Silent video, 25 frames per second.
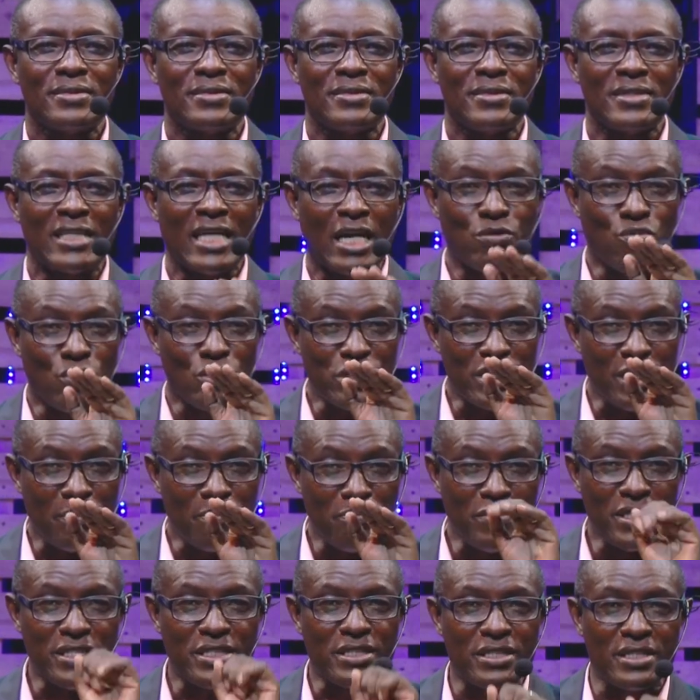That was a
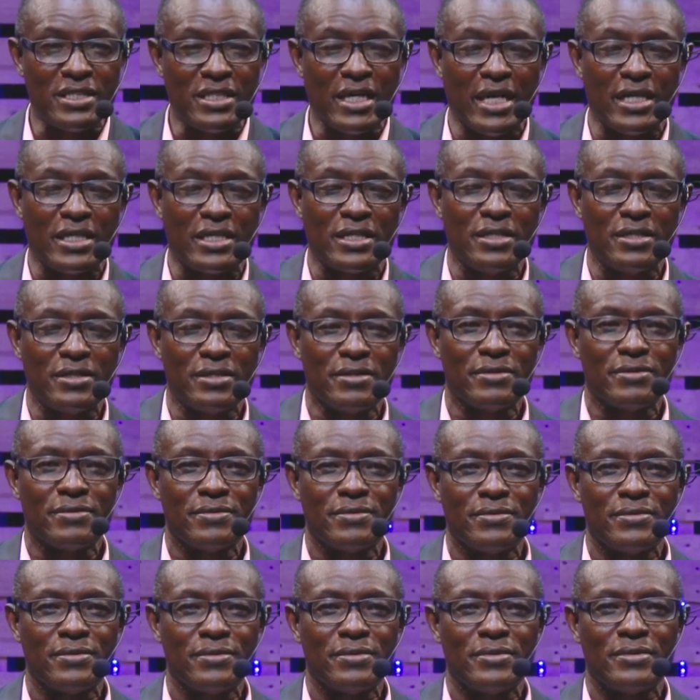mistake.
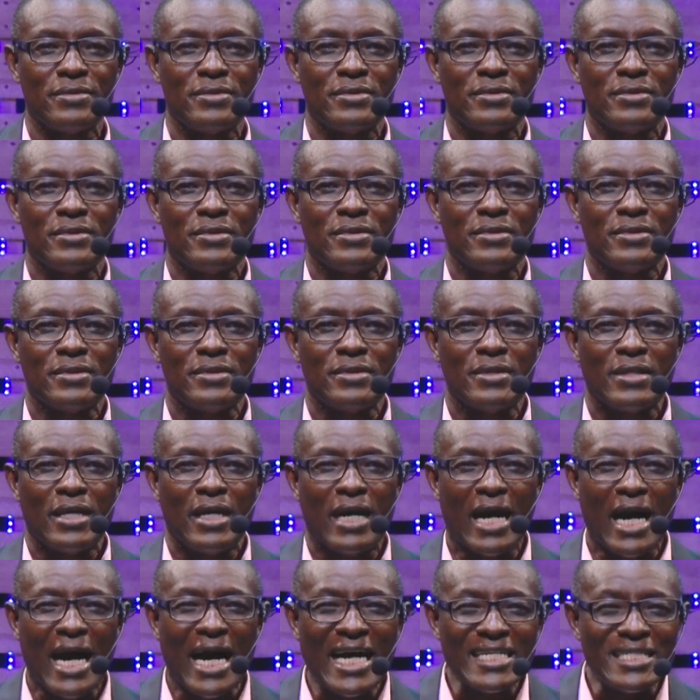
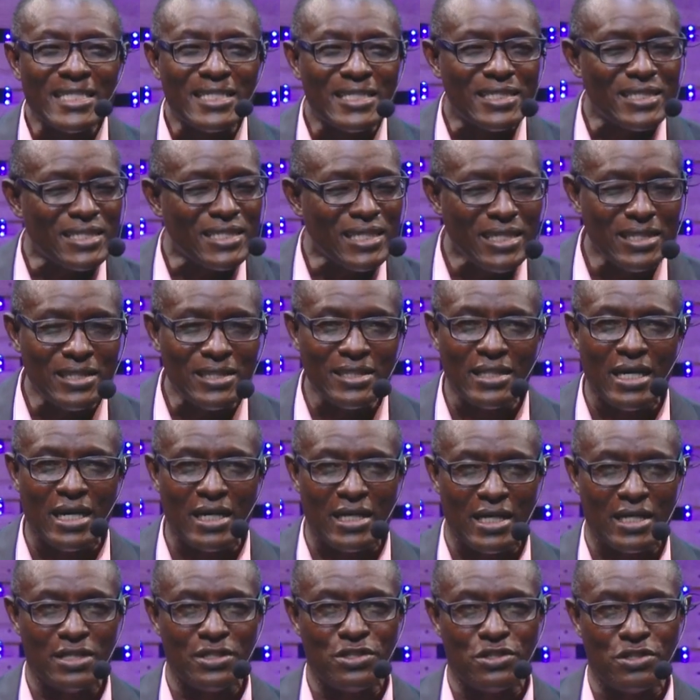I sinned
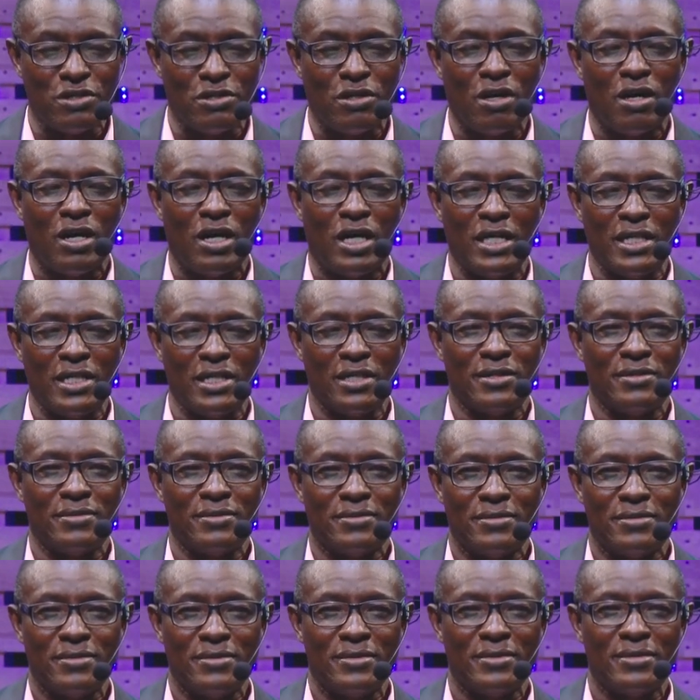against God.
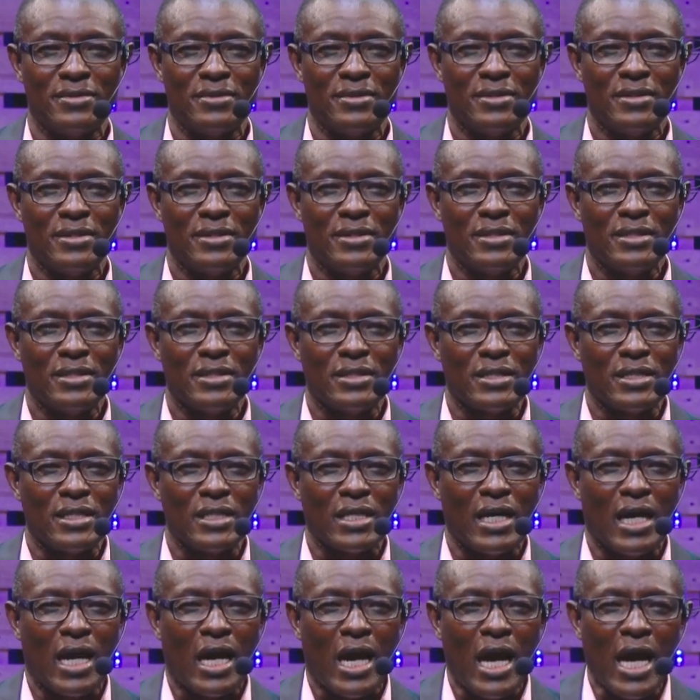
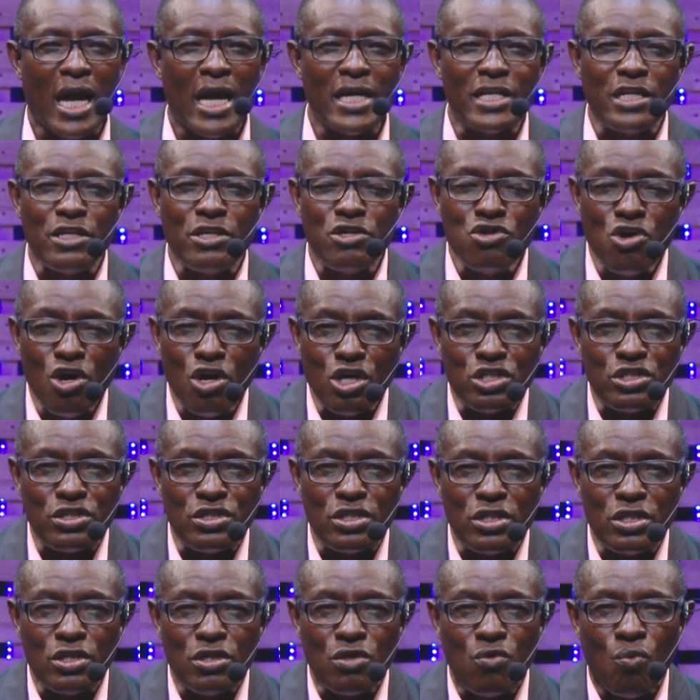I did
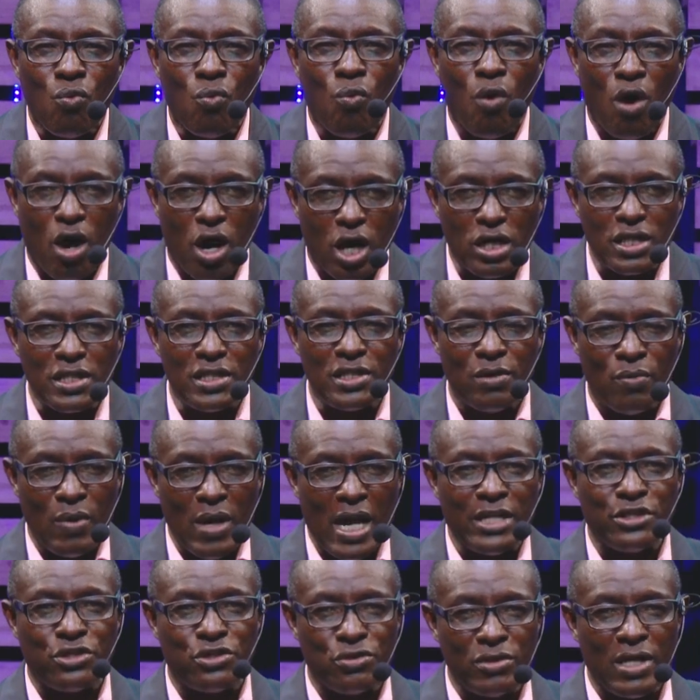not walk the way
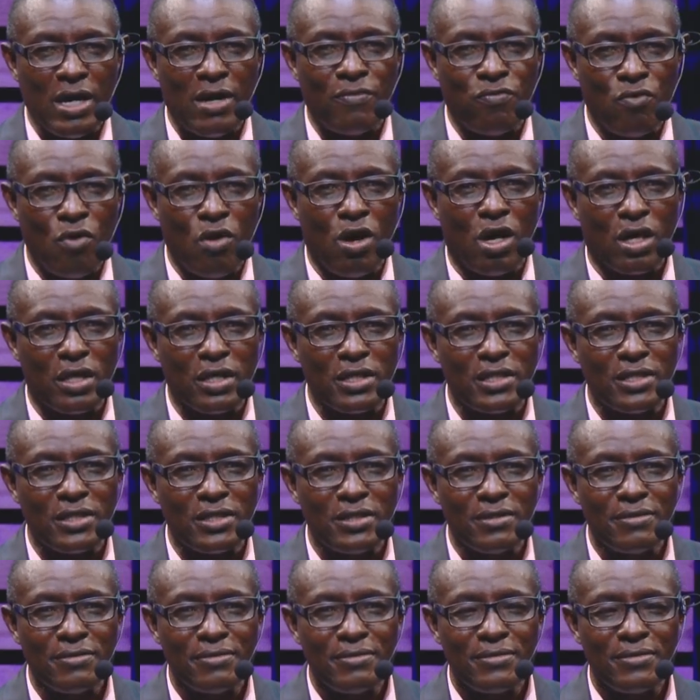I should have walked.
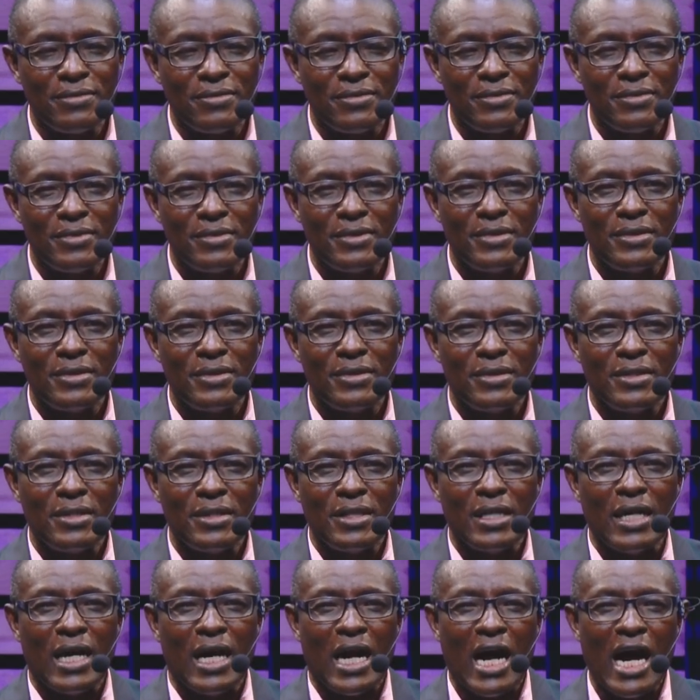
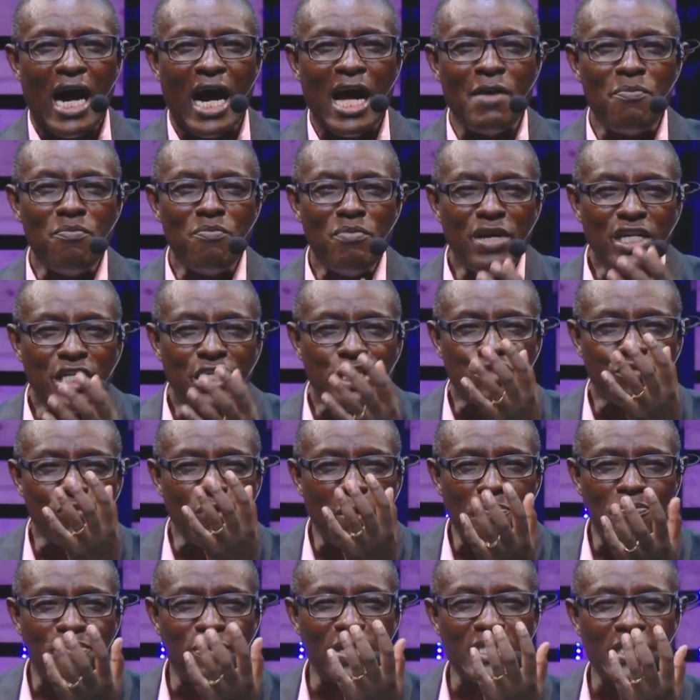I
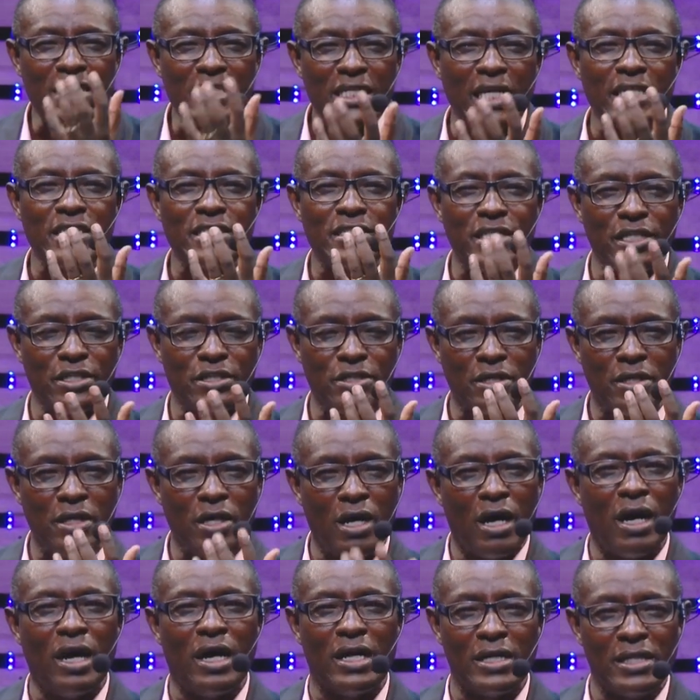misrepresented
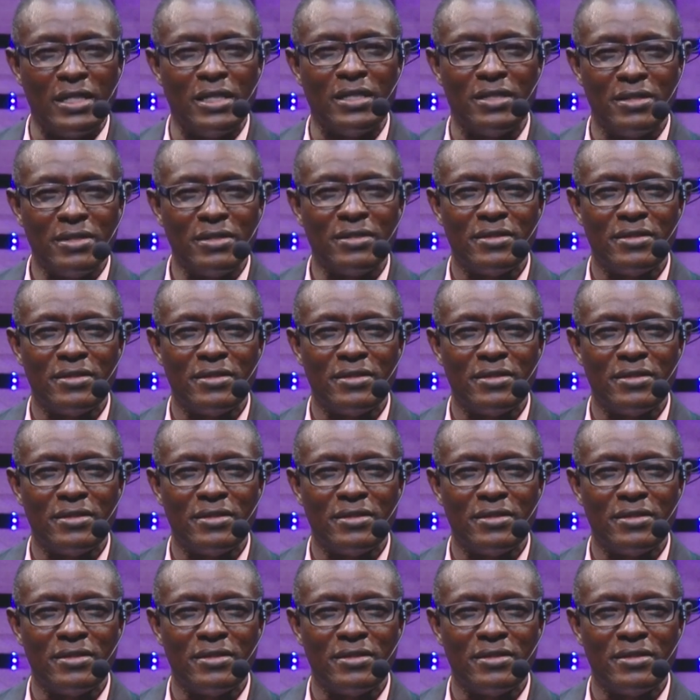God.